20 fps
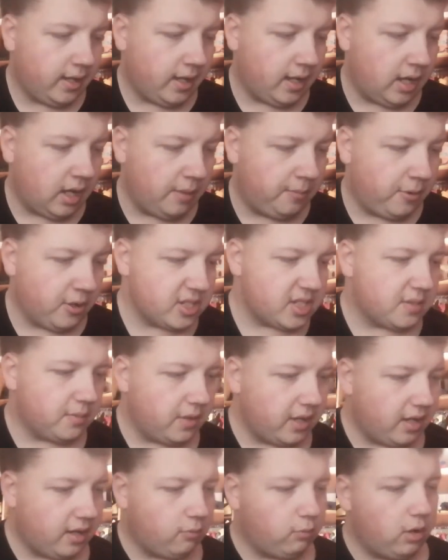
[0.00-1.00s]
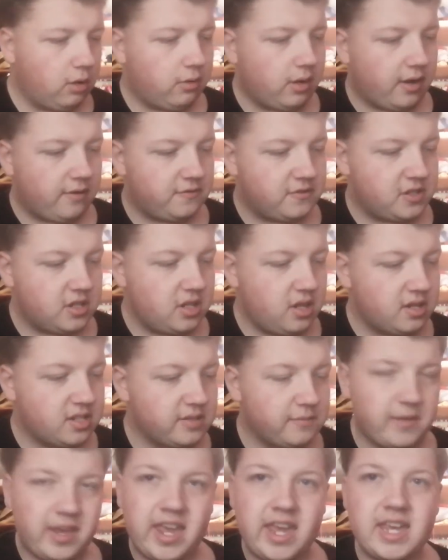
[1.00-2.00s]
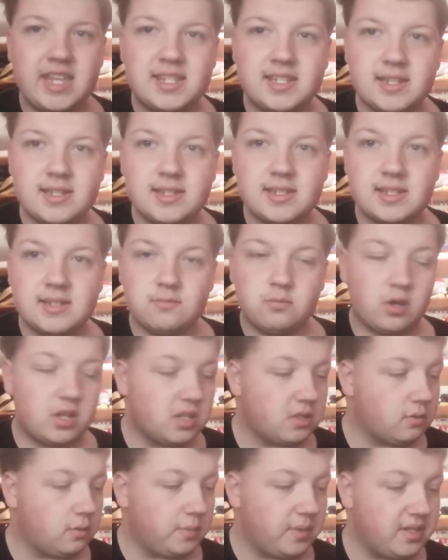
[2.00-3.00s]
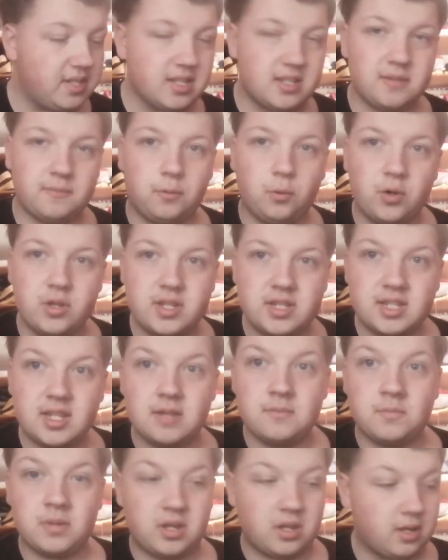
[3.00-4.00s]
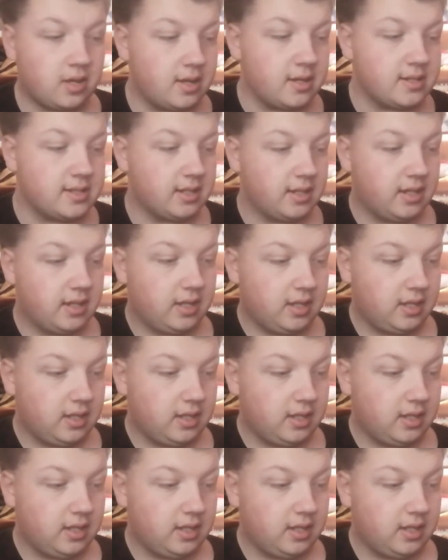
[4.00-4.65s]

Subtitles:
Possibly I will have to use some heaters, which will be disappointing because